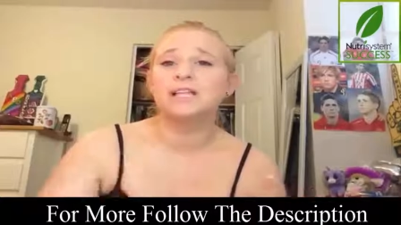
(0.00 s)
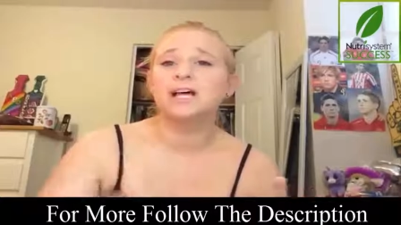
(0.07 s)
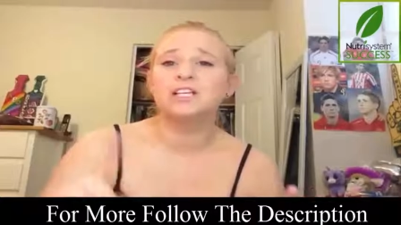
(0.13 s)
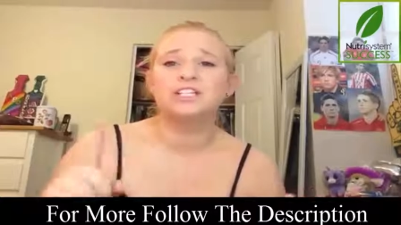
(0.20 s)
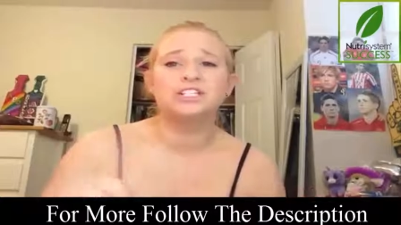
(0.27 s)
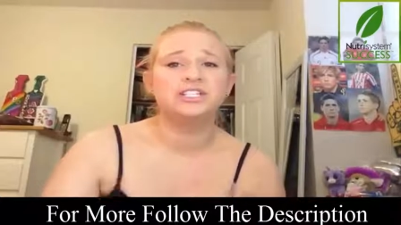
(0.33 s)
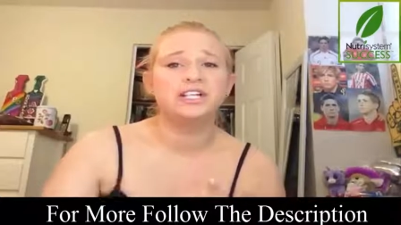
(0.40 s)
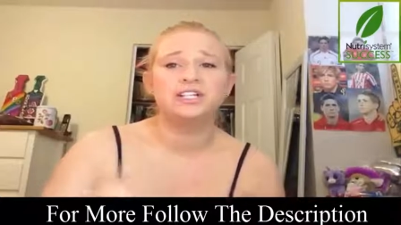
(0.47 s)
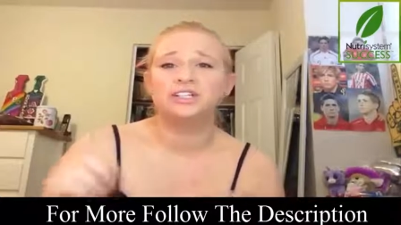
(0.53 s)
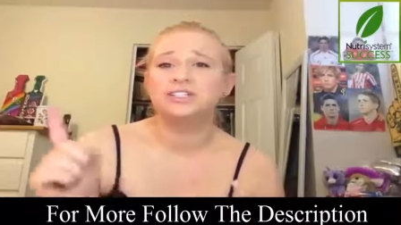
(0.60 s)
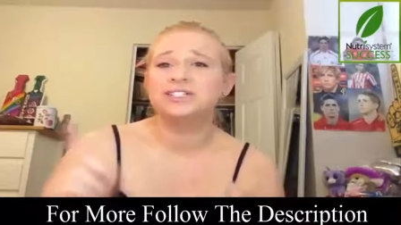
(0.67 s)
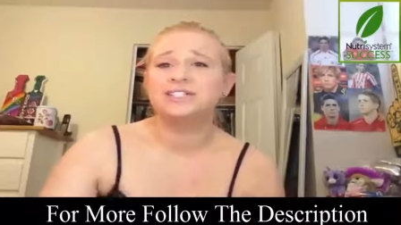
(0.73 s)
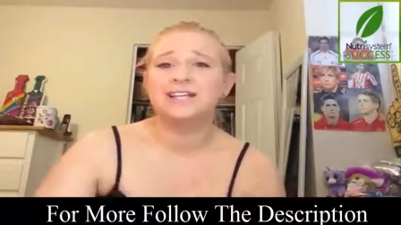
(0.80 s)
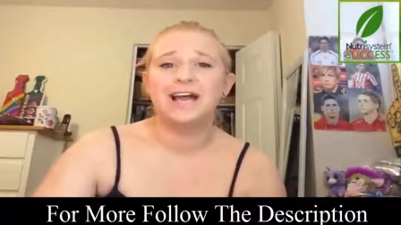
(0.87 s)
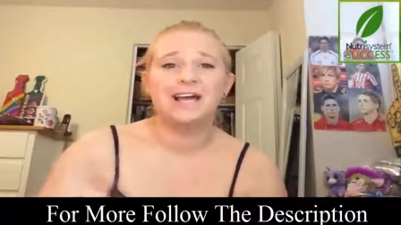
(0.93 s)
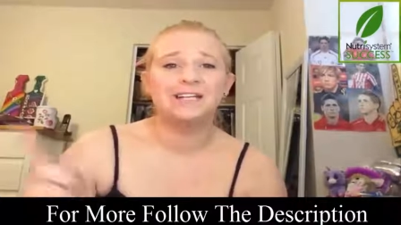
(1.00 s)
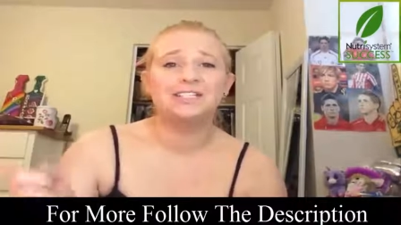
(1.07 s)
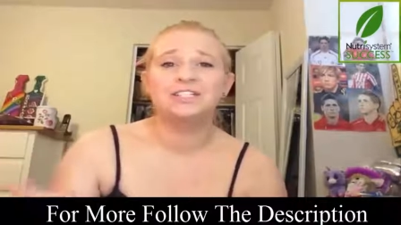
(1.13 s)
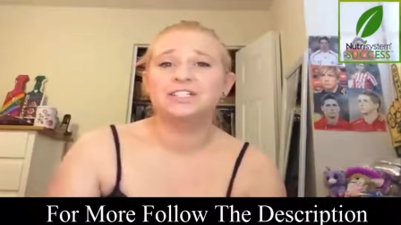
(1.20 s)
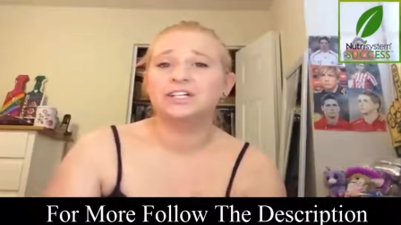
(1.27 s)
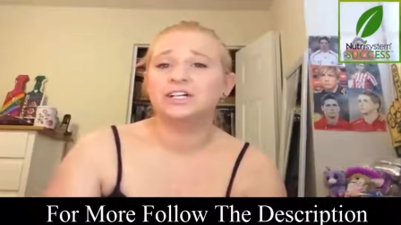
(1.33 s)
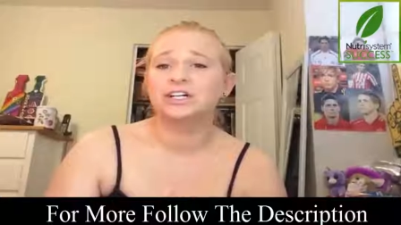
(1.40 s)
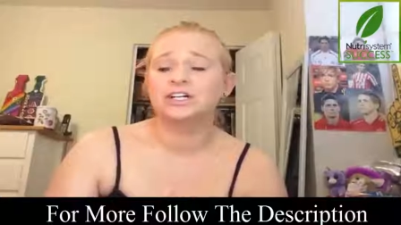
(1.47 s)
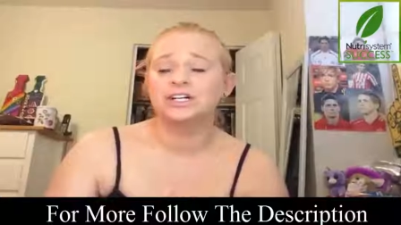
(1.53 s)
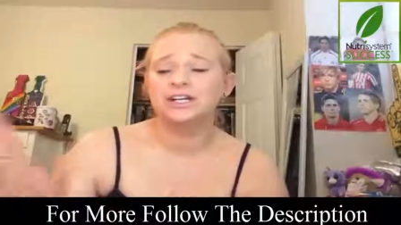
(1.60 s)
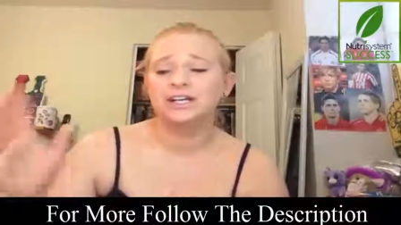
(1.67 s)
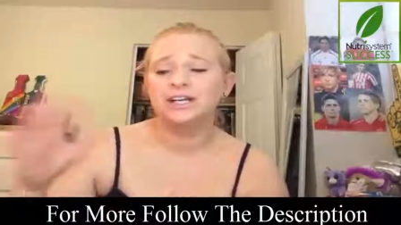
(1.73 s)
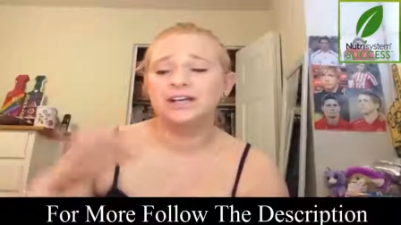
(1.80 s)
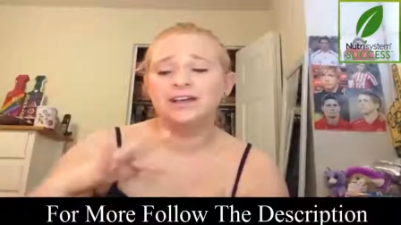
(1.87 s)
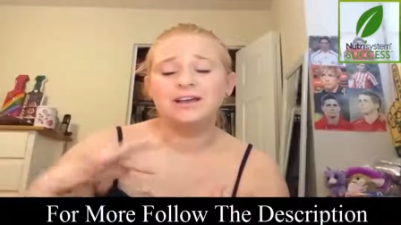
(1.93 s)
lunch dinner snack dessert
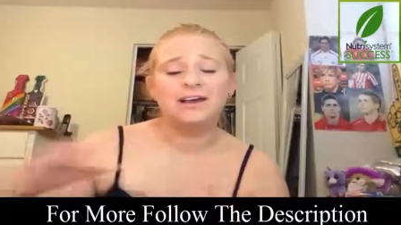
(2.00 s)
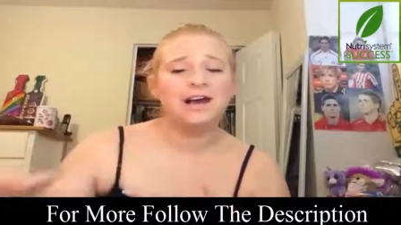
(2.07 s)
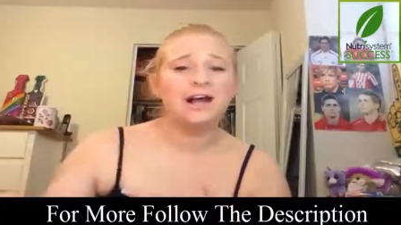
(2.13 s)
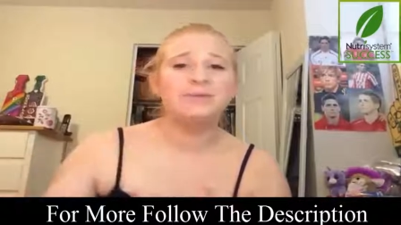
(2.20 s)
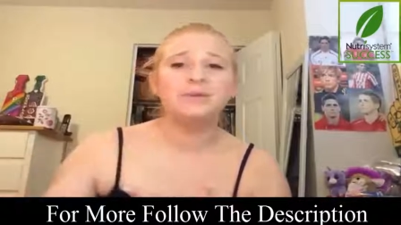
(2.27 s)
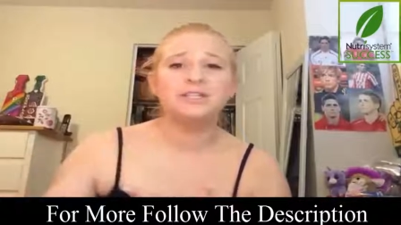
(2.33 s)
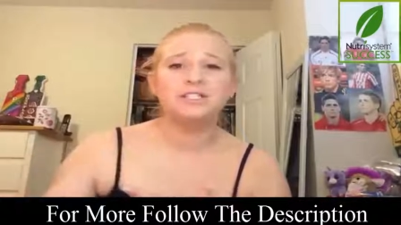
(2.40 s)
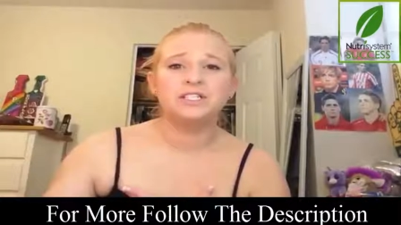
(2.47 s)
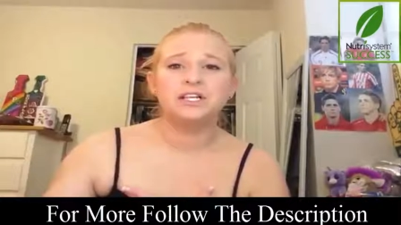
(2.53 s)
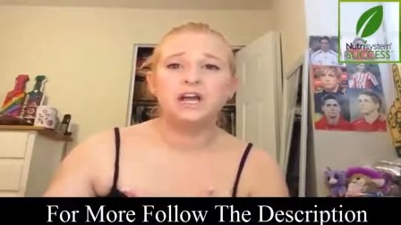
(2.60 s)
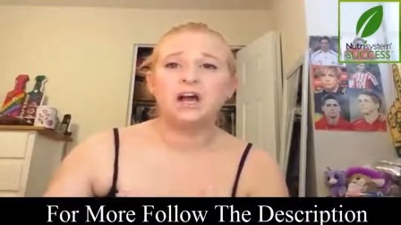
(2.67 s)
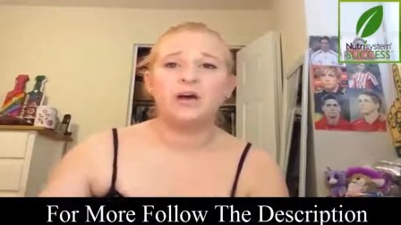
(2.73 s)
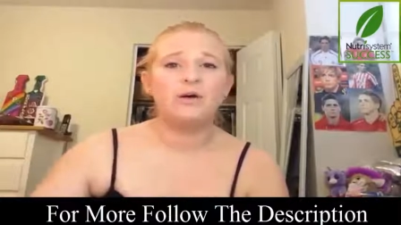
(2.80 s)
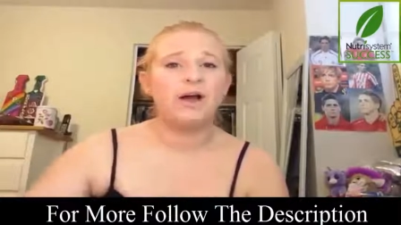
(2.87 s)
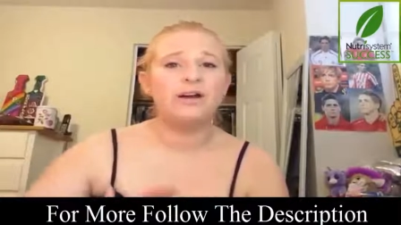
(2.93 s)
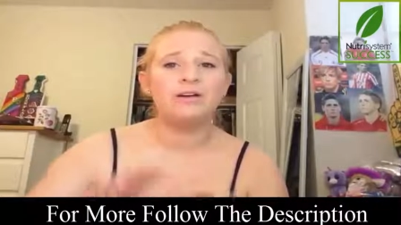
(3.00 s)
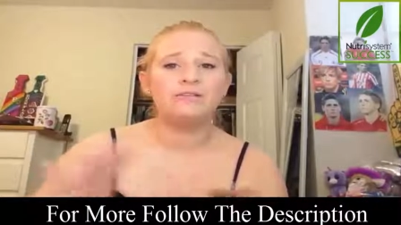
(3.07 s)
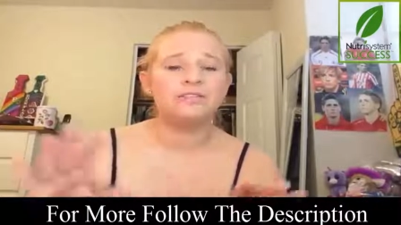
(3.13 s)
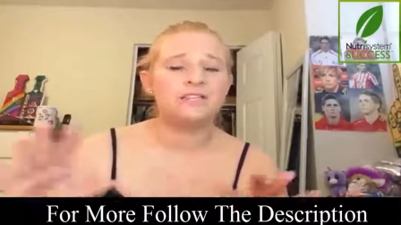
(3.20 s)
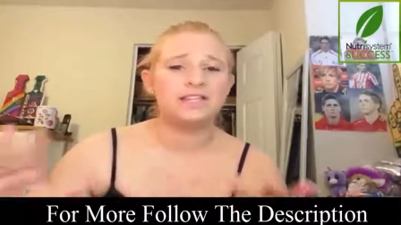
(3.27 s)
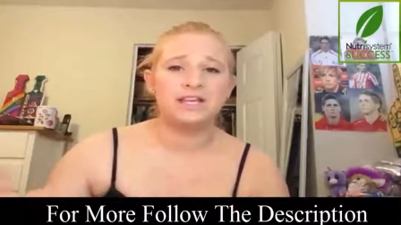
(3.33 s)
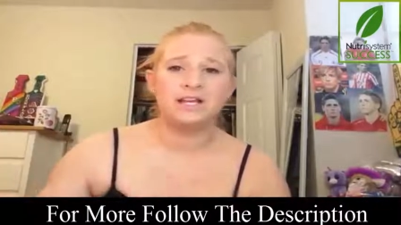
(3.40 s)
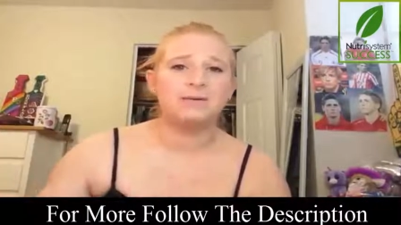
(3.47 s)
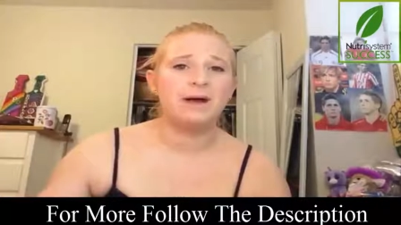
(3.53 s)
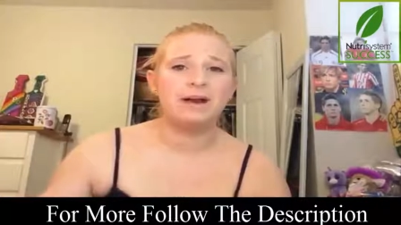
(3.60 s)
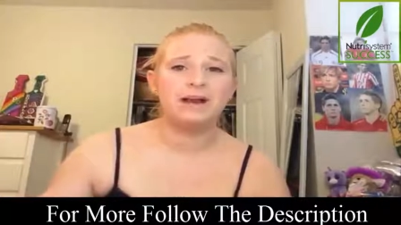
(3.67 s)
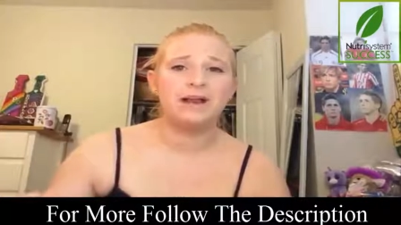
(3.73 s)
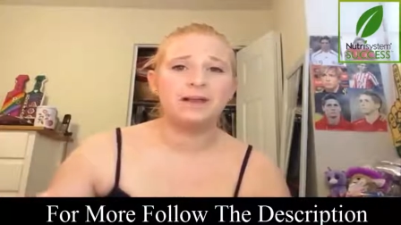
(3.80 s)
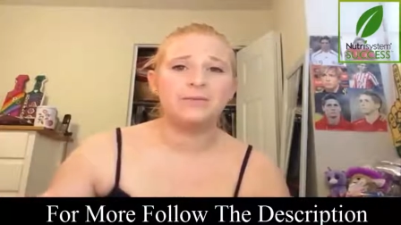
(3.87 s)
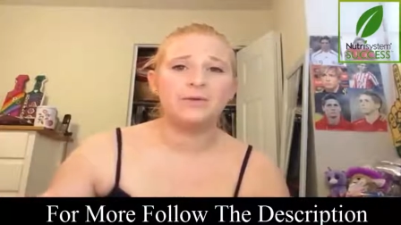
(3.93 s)
I'm good to go I don't have to think about
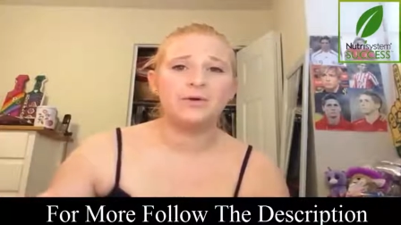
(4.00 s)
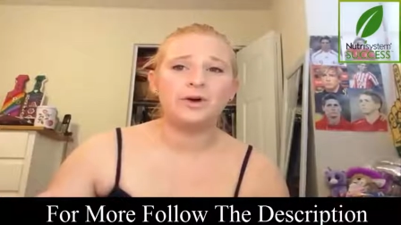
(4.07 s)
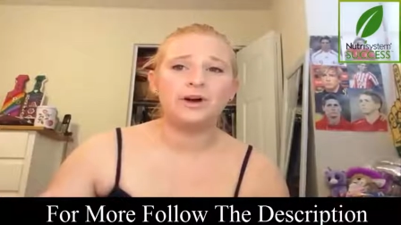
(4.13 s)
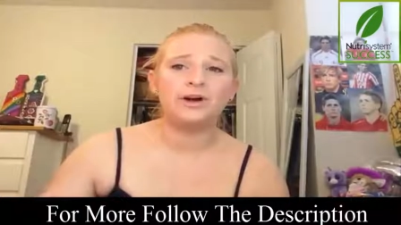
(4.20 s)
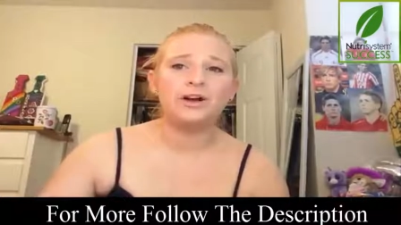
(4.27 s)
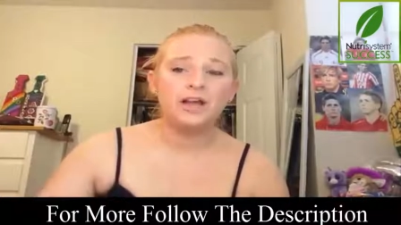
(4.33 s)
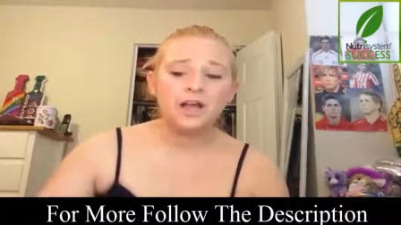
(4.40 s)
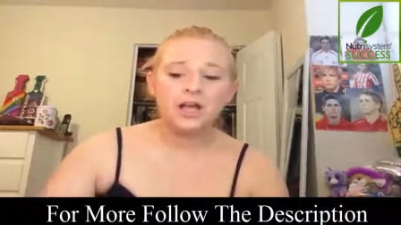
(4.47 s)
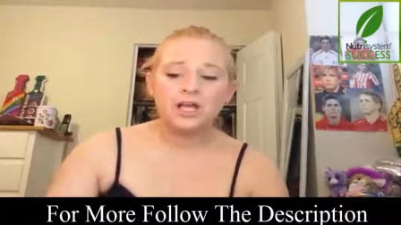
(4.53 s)
it anymore